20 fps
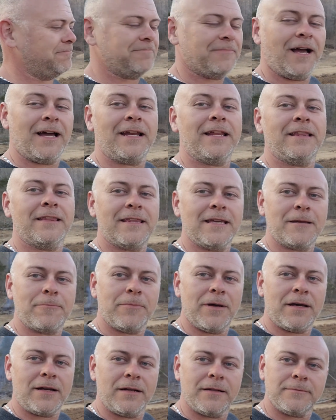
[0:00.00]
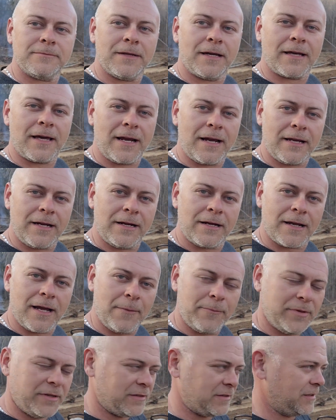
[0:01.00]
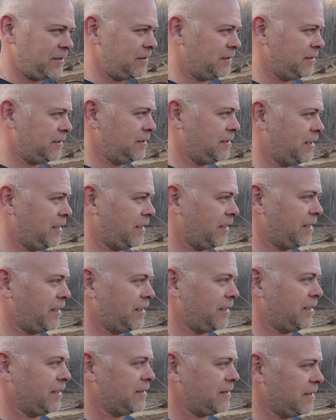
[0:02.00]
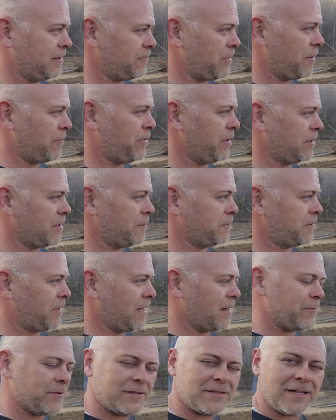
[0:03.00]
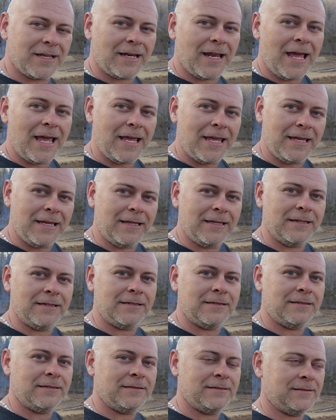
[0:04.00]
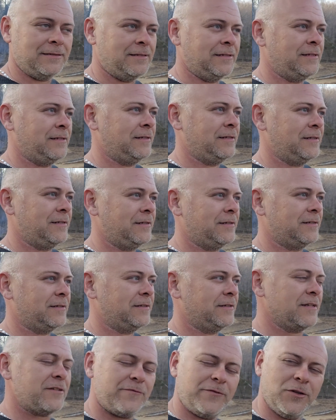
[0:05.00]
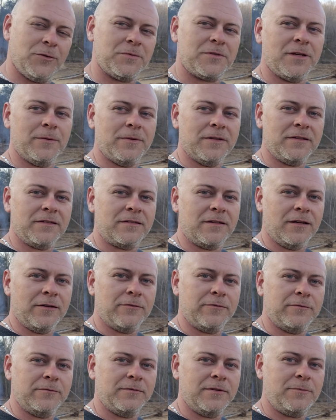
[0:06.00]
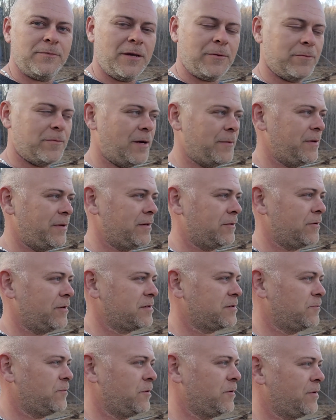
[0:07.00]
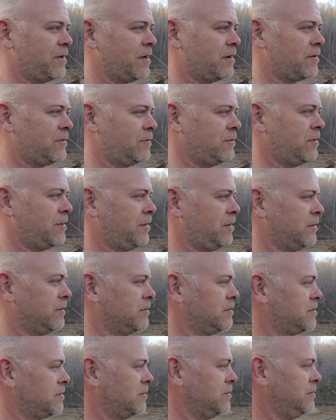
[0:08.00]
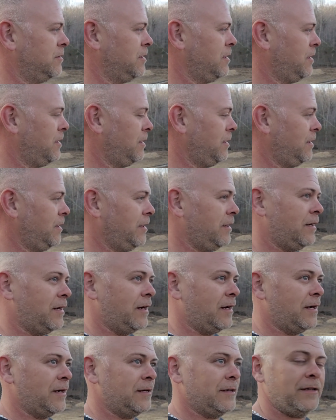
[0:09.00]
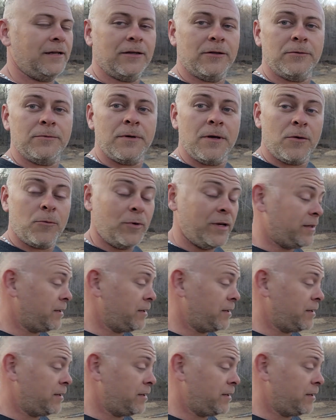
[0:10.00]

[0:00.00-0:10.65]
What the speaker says: I didn't think about it. I got out here, got busy, and I didn't think about picking up the camera and saying, "Hey, let's film some of this stuff. These people might be interested in what we got going on here." So, anywho, we